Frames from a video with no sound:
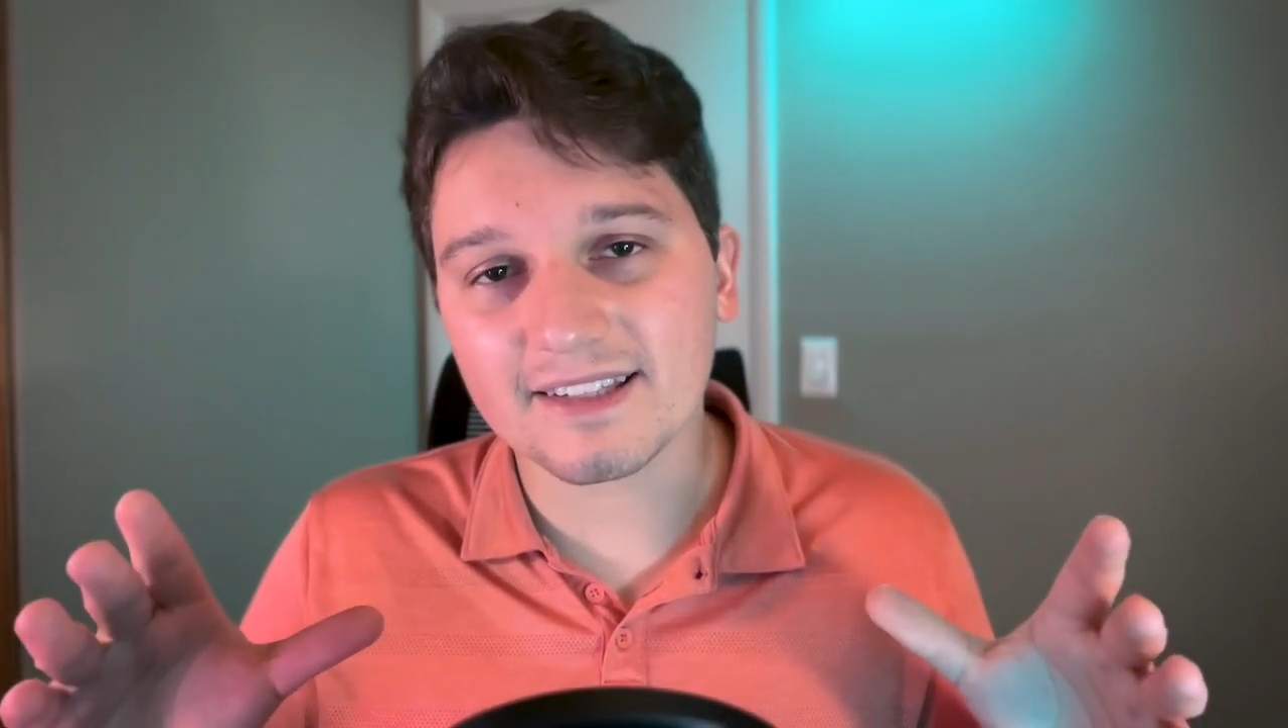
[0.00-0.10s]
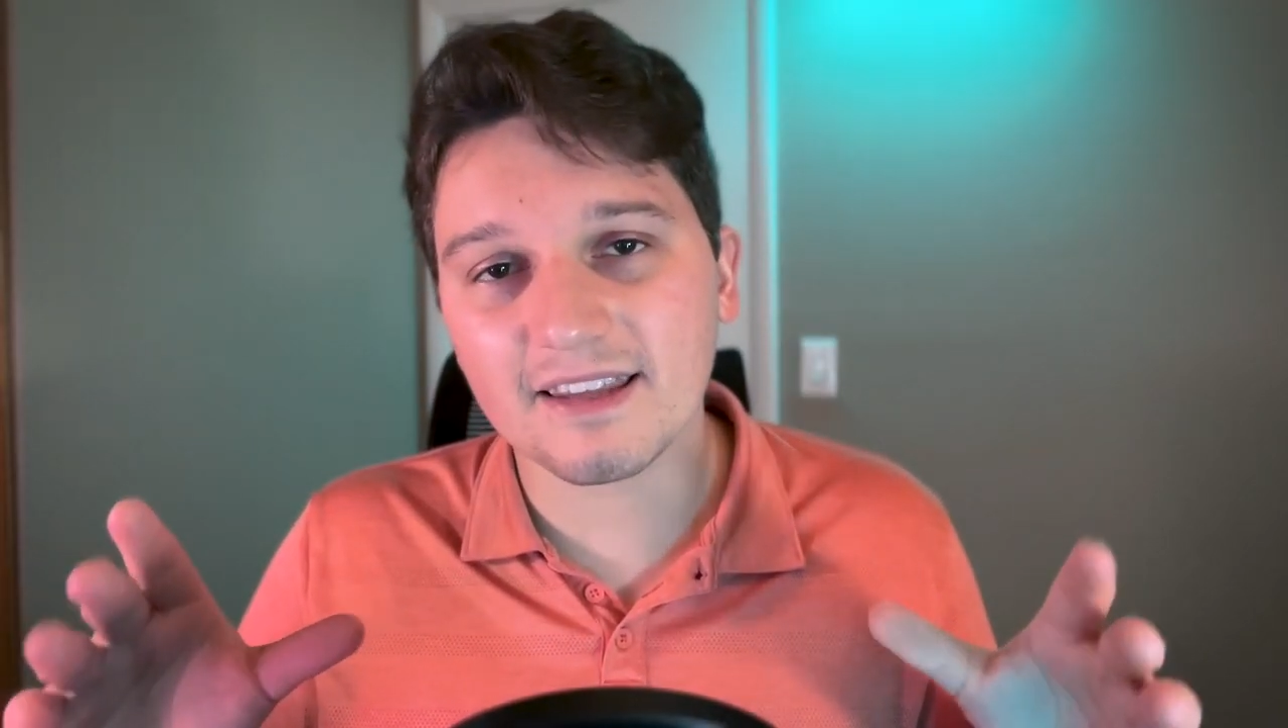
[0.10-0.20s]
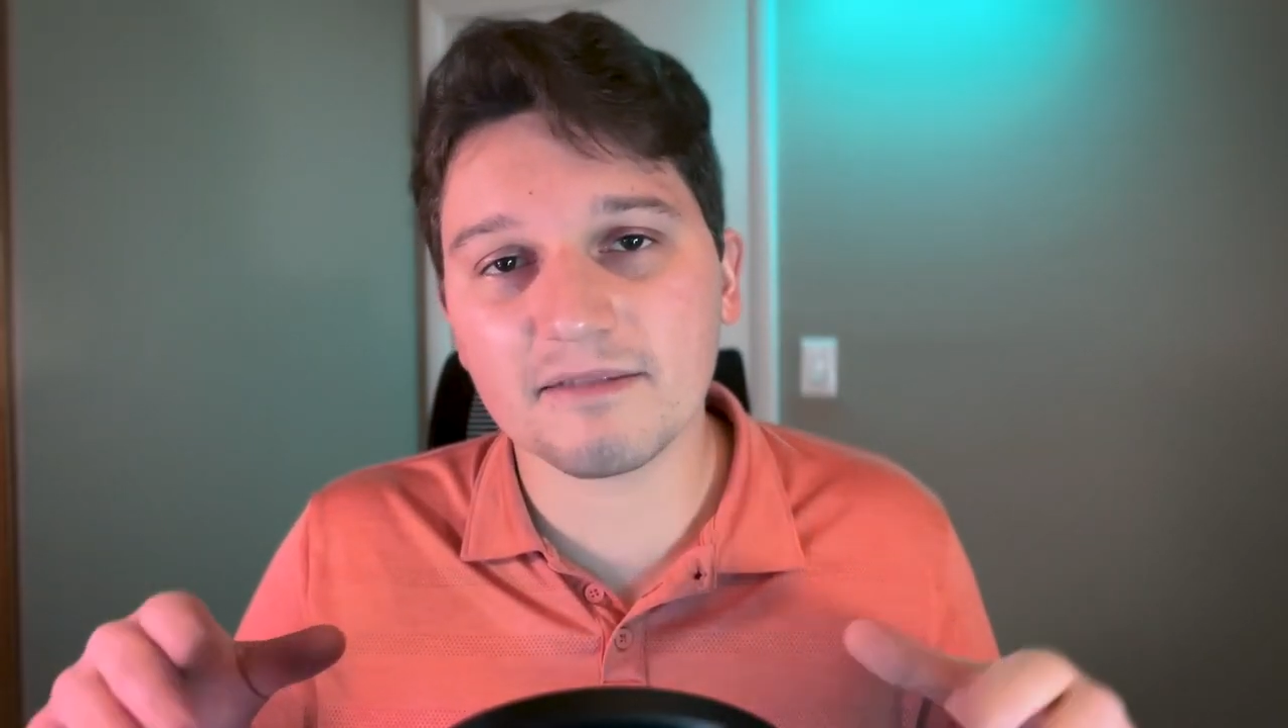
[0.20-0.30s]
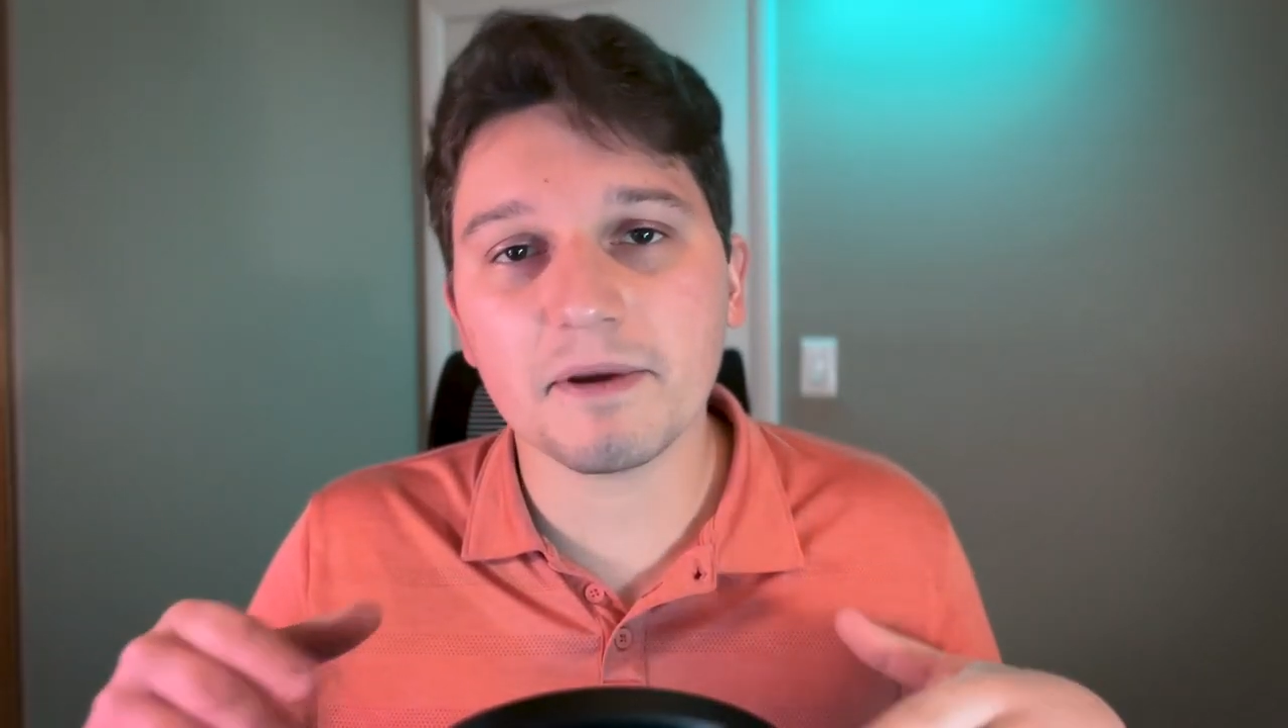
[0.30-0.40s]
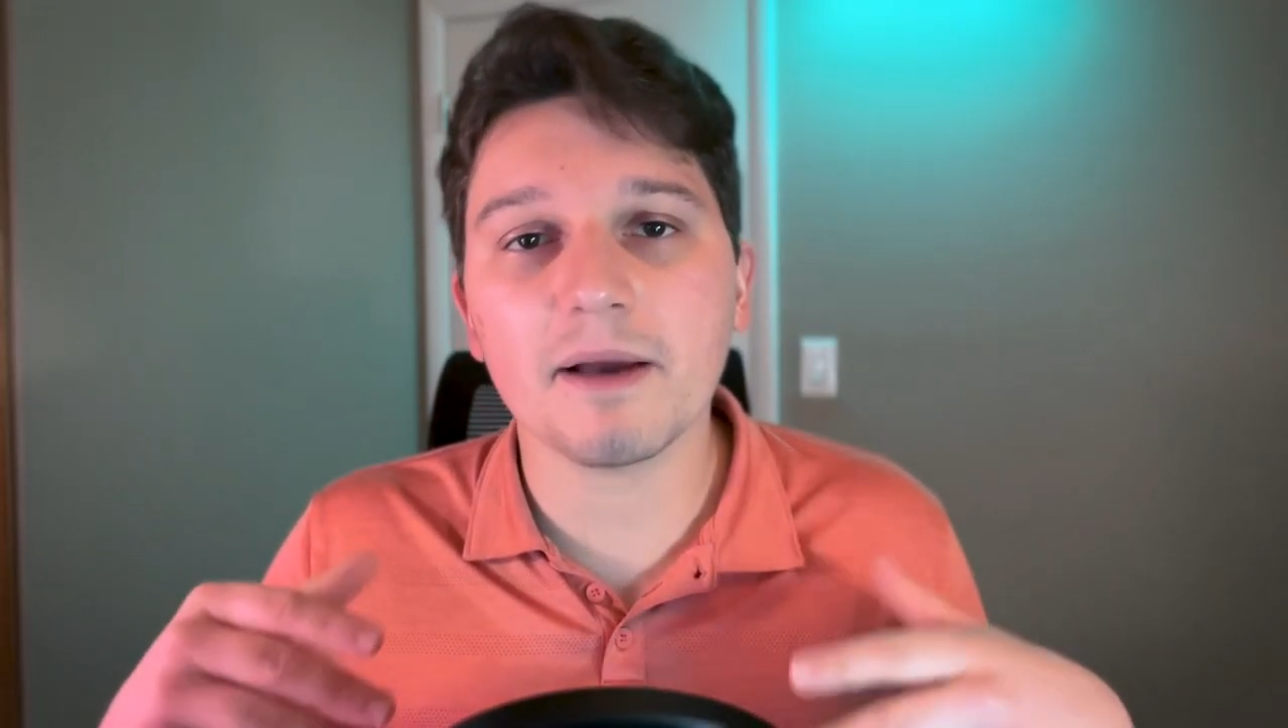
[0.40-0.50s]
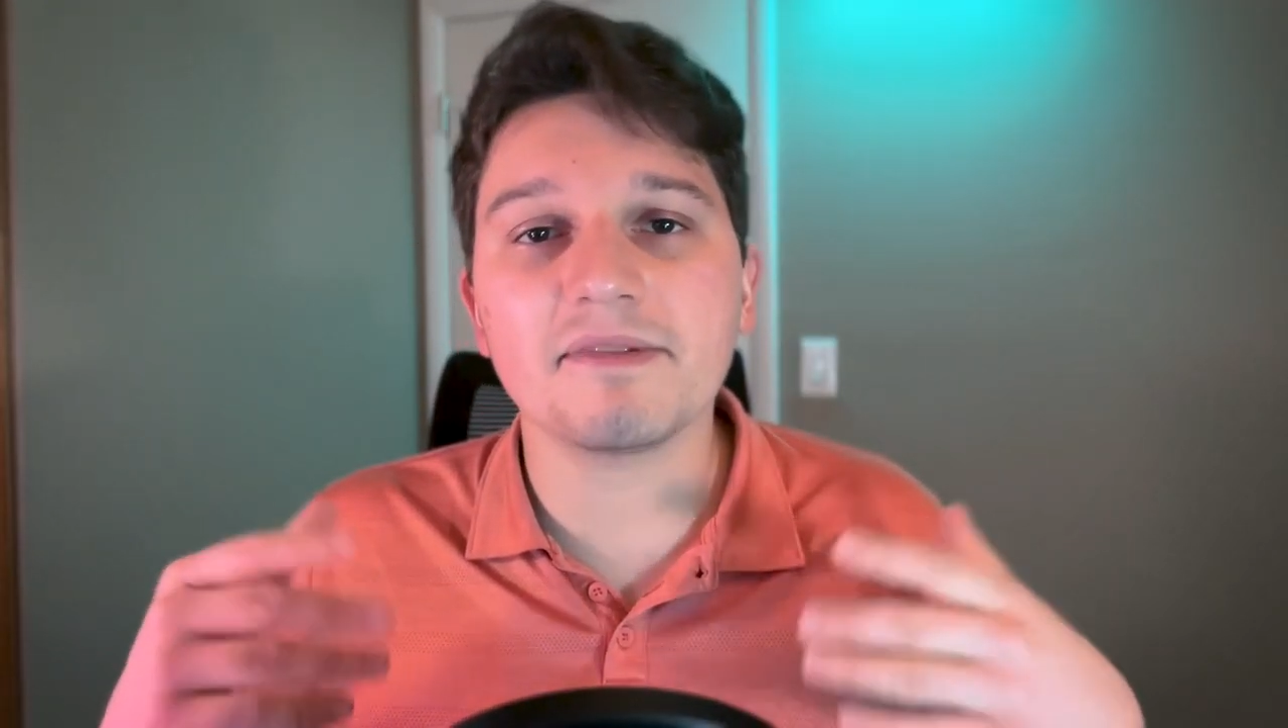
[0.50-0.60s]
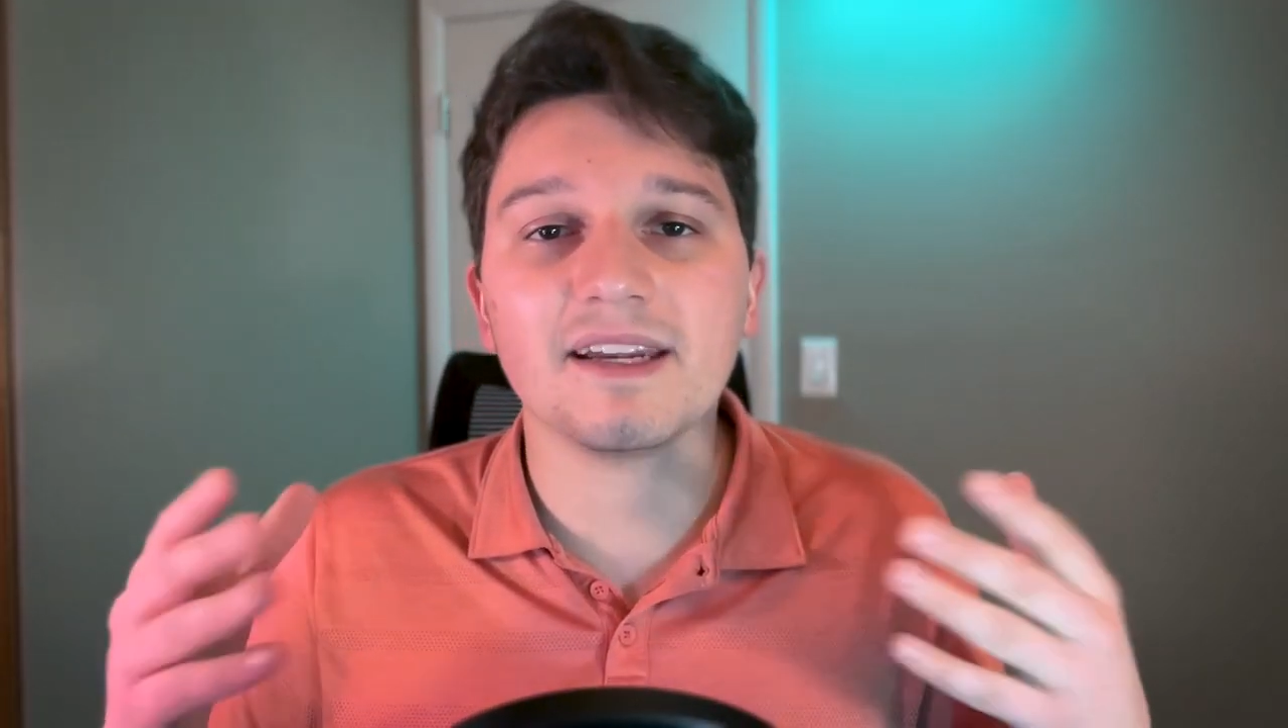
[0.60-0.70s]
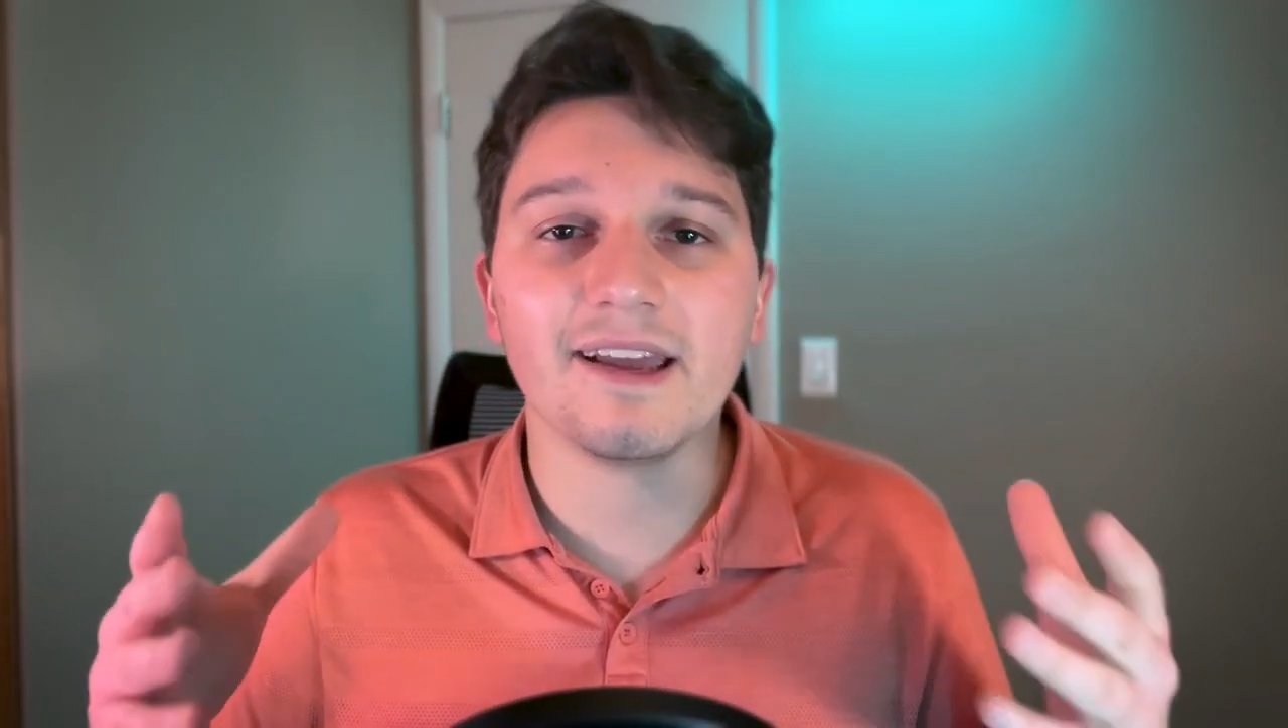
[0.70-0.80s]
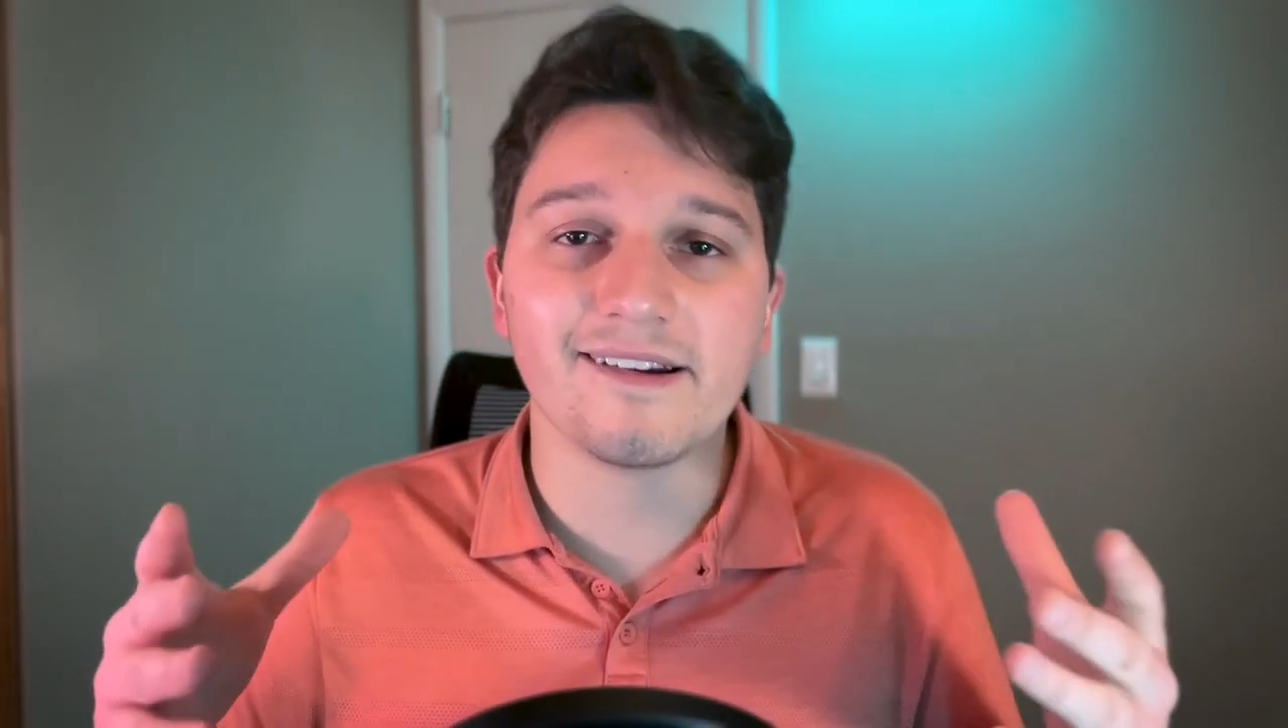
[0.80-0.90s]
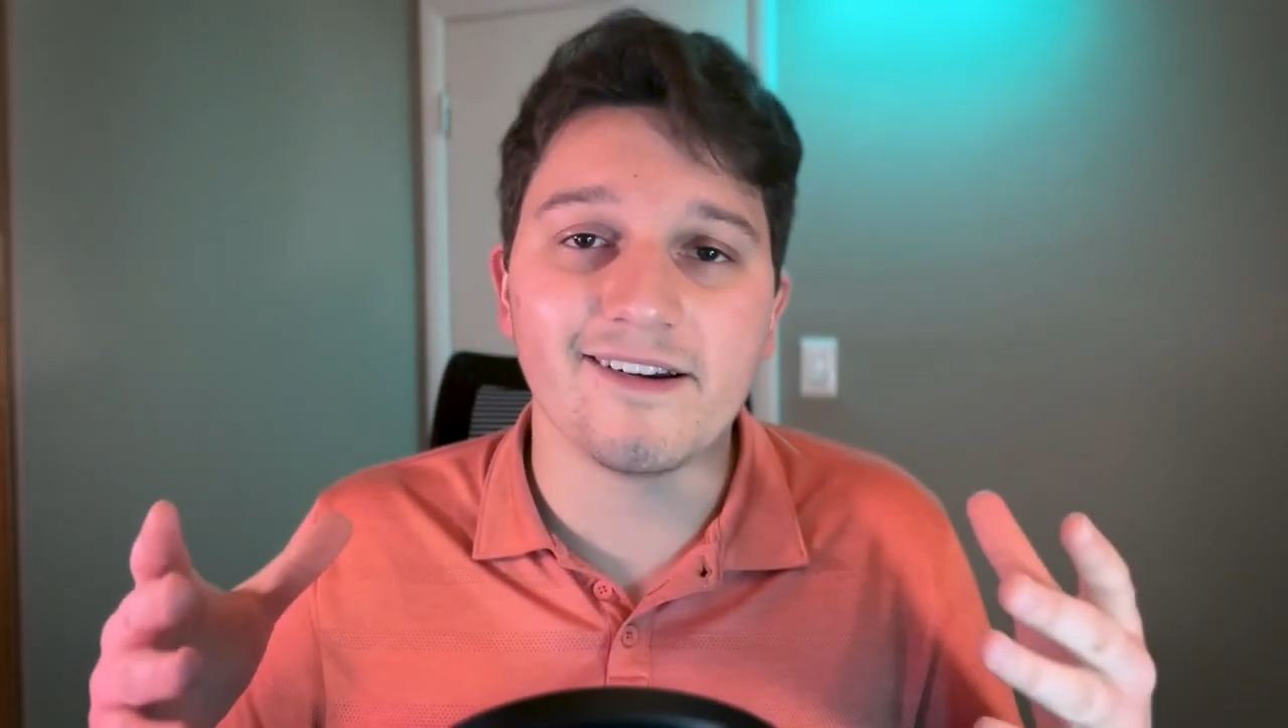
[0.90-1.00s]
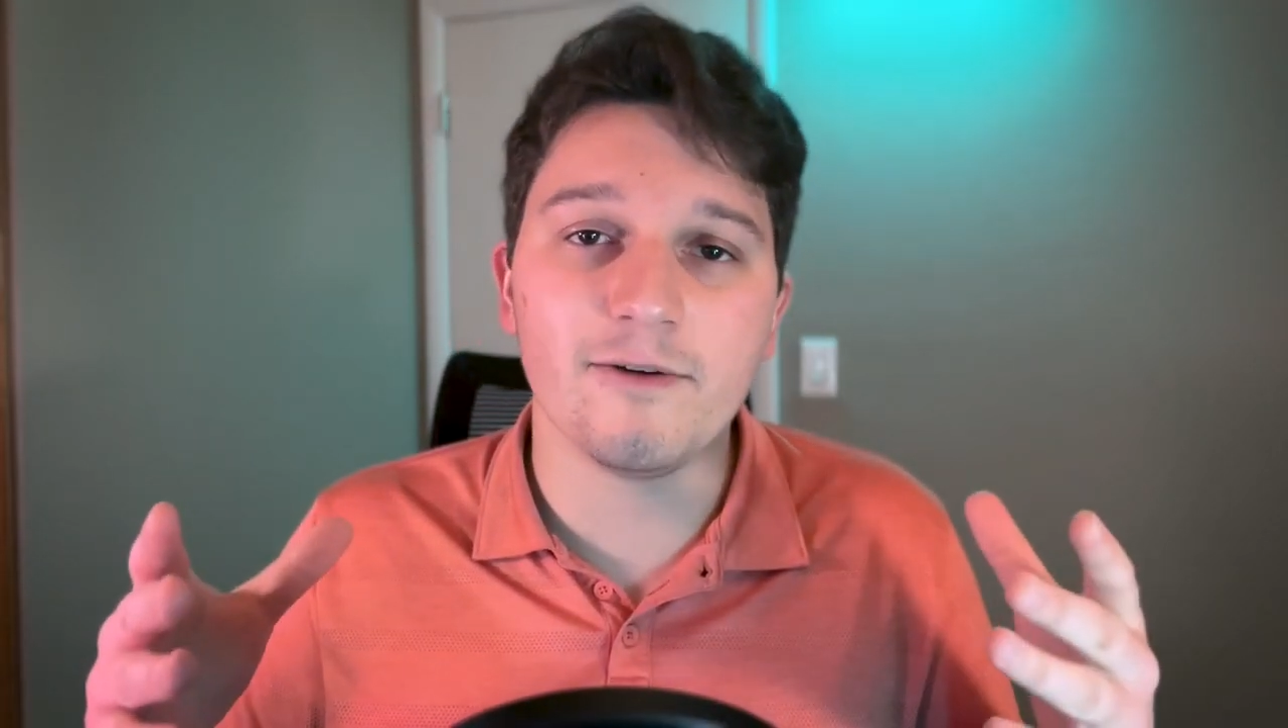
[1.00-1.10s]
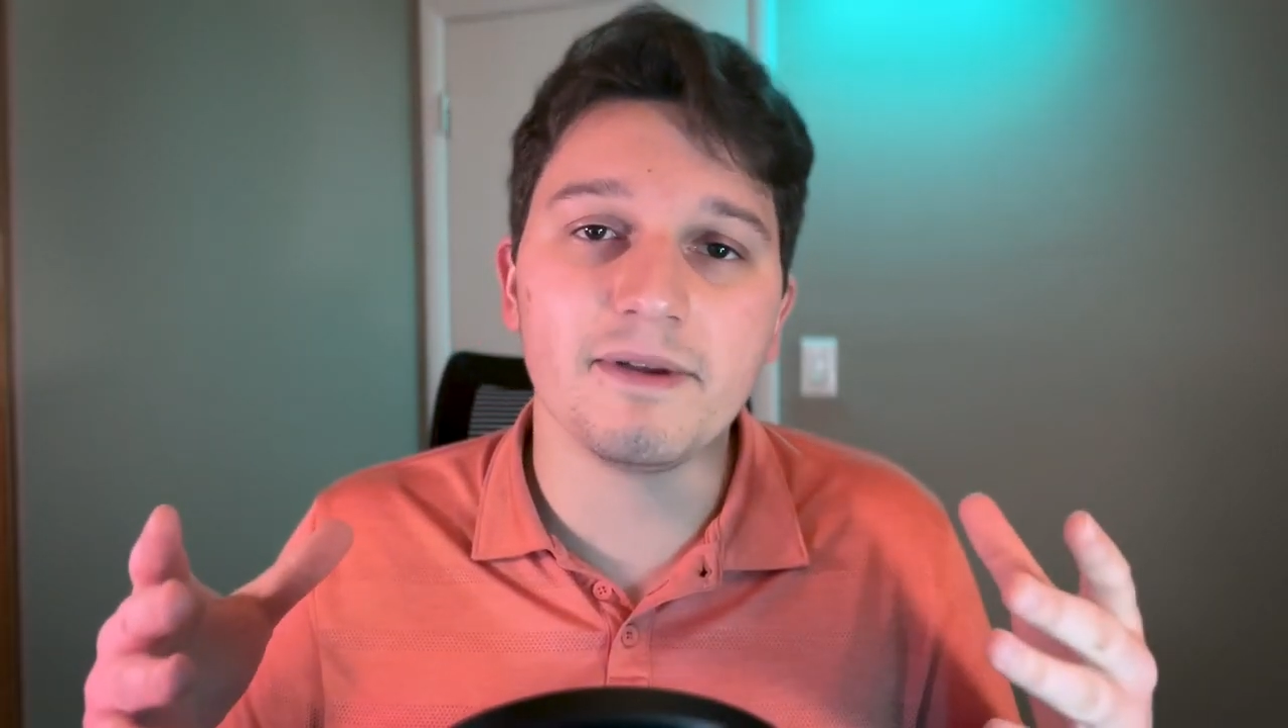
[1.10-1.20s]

and this becomes an issue